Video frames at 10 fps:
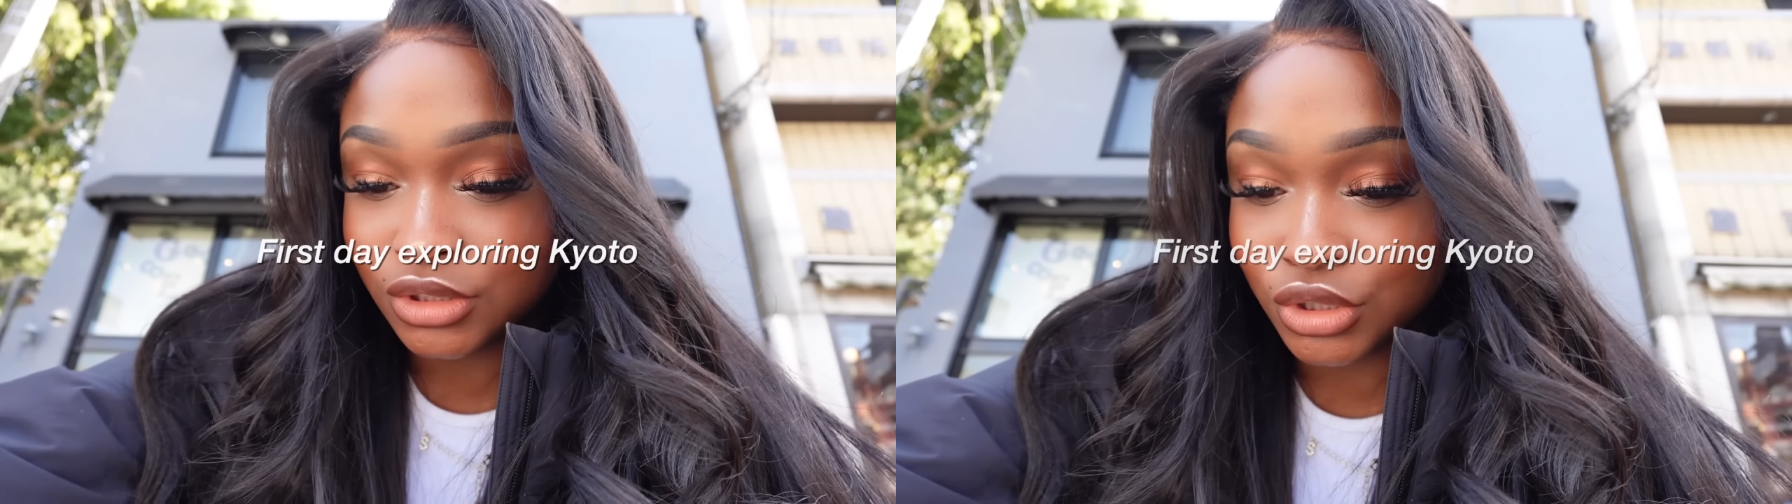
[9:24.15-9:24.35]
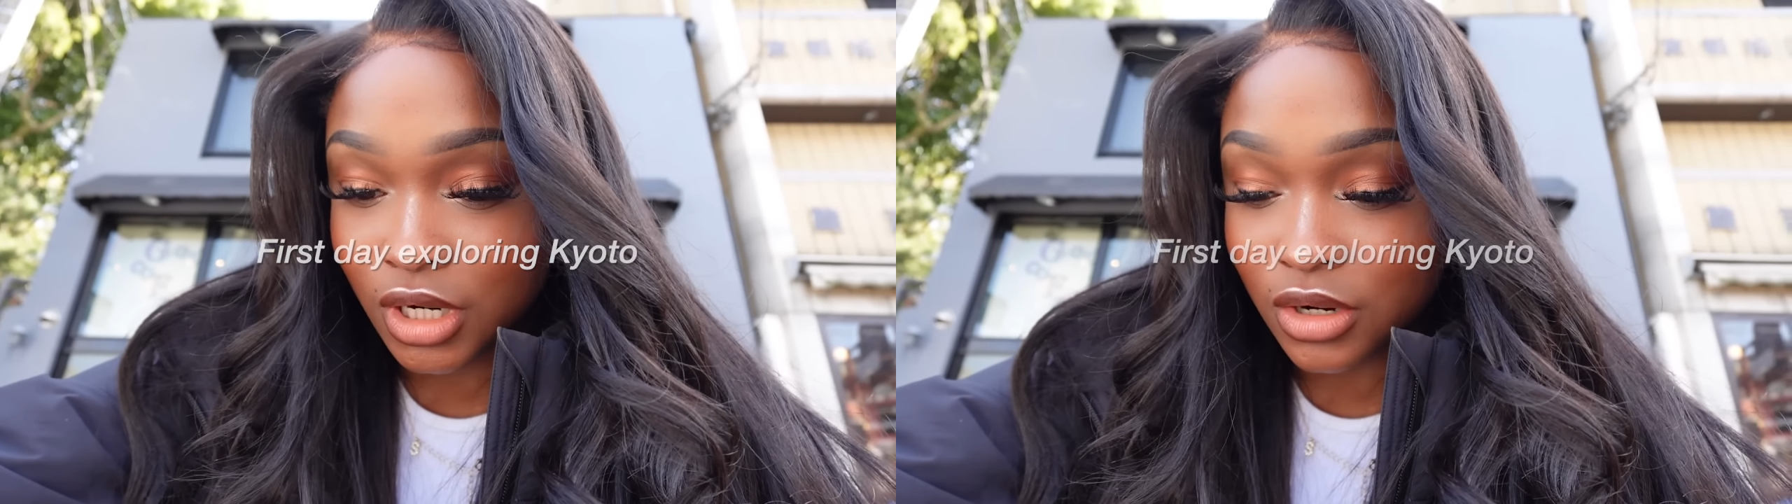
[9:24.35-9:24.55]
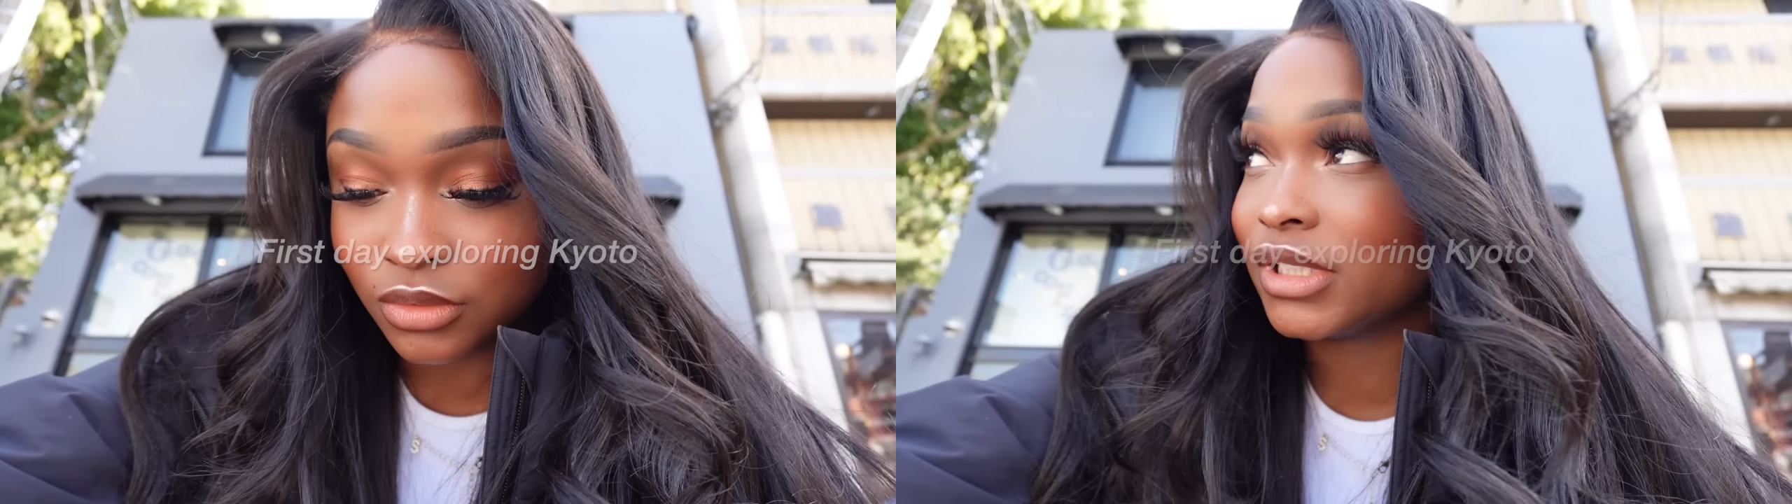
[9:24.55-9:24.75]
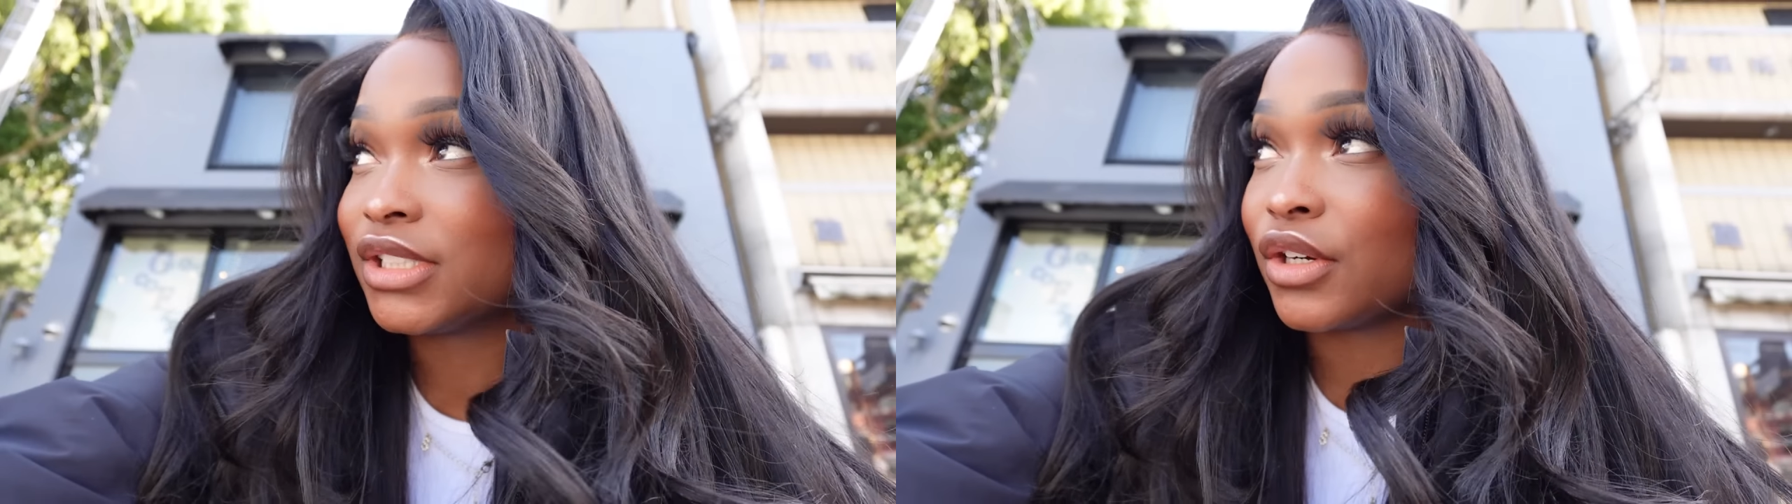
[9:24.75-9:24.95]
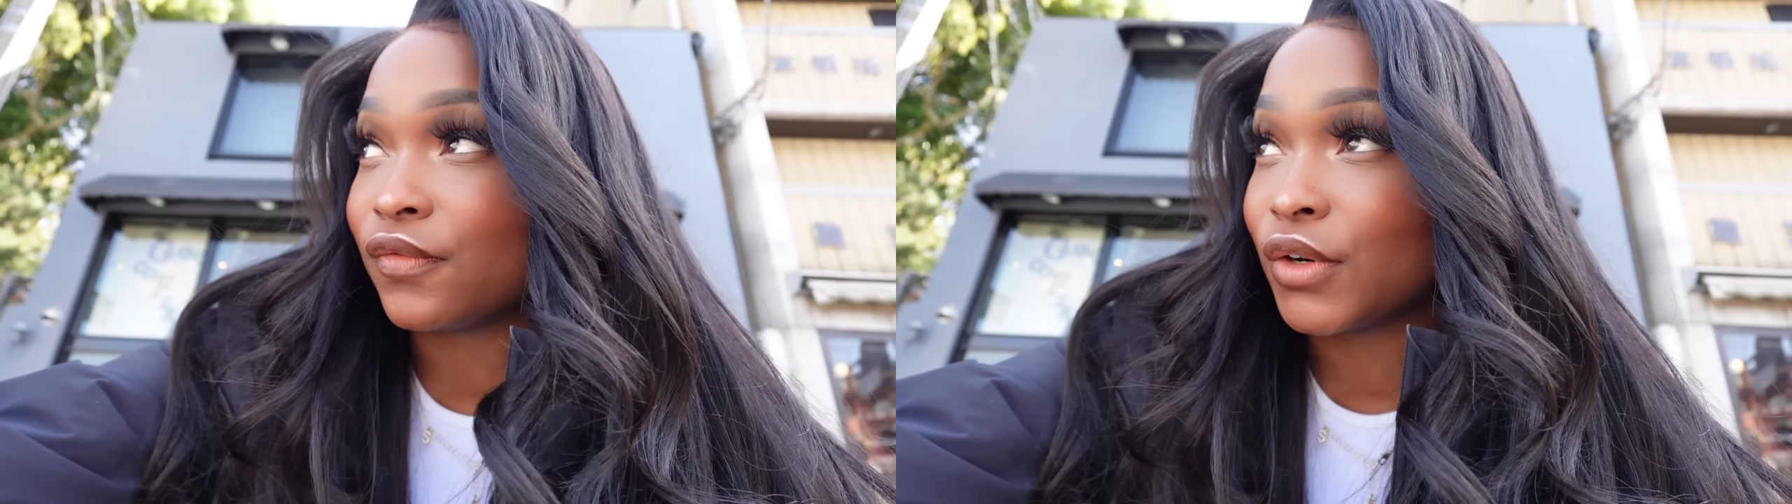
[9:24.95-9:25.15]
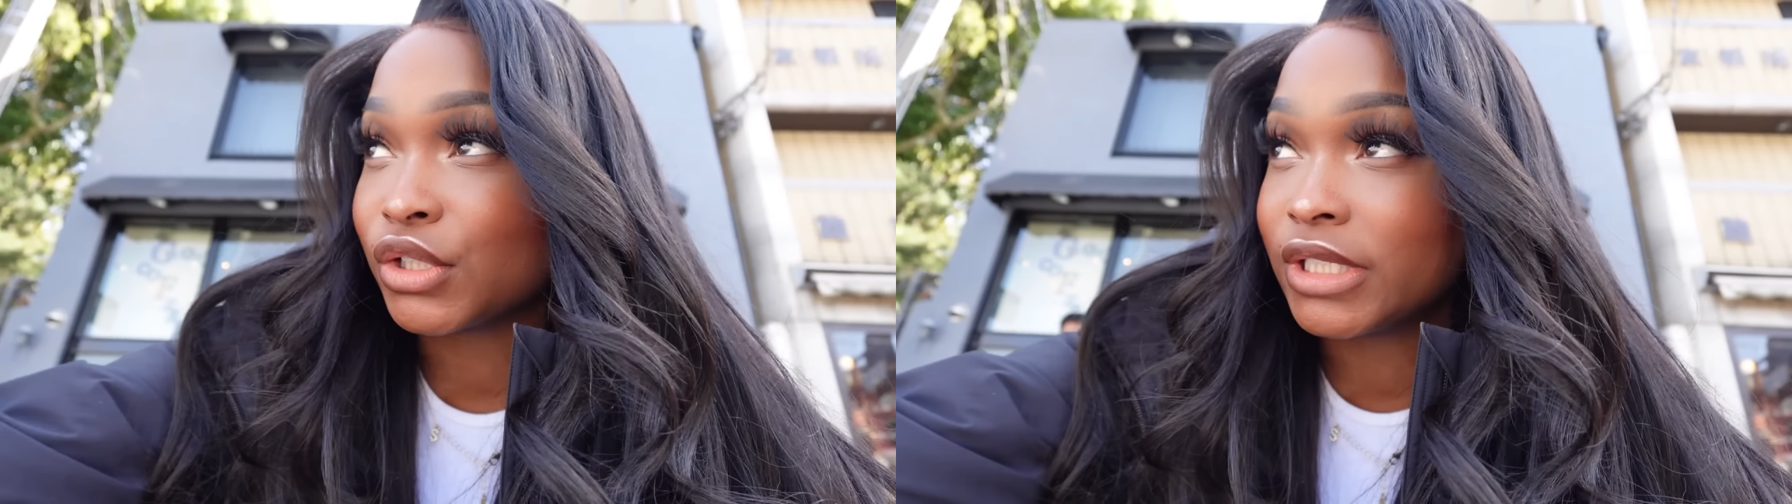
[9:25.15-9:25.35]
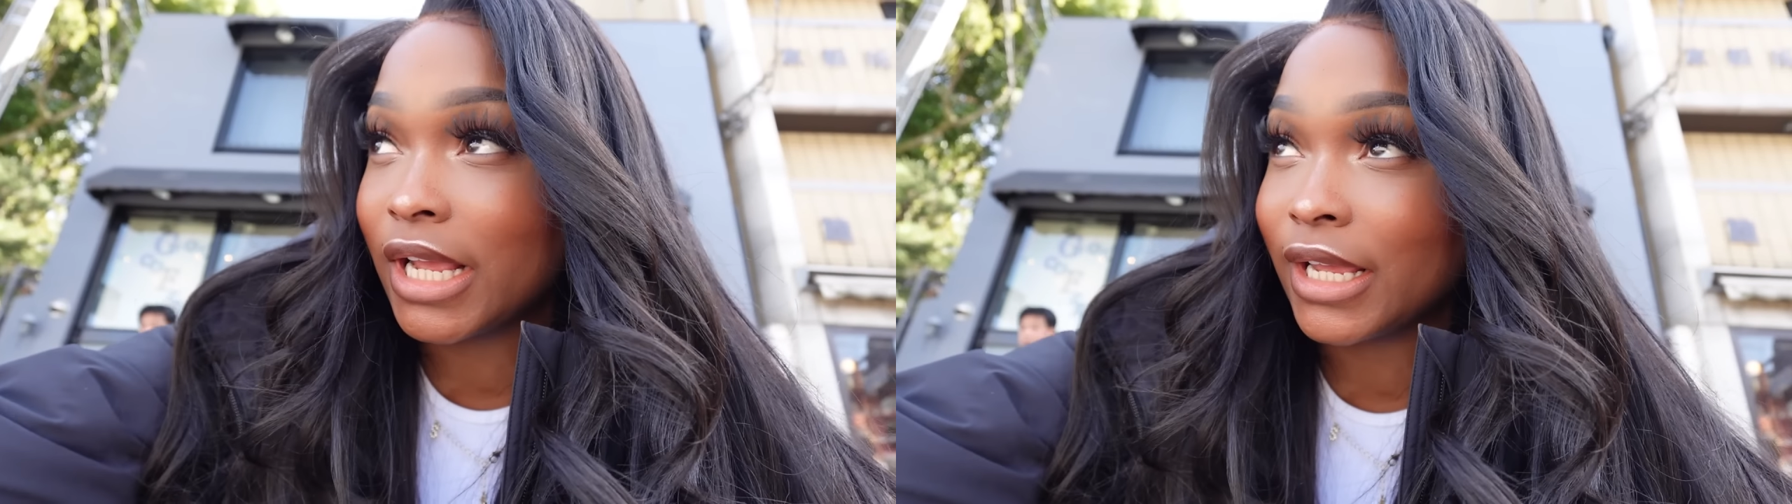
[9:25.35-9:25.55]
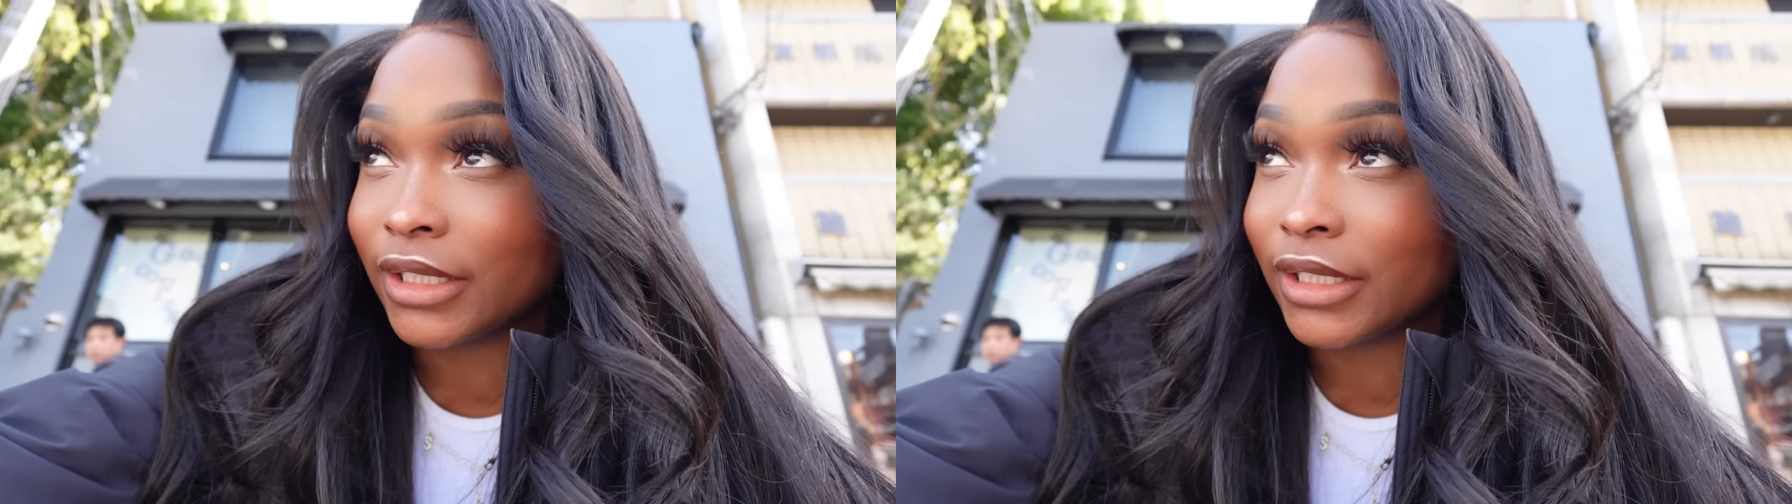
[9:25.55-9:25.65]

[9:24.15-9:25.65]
So, this is our first day,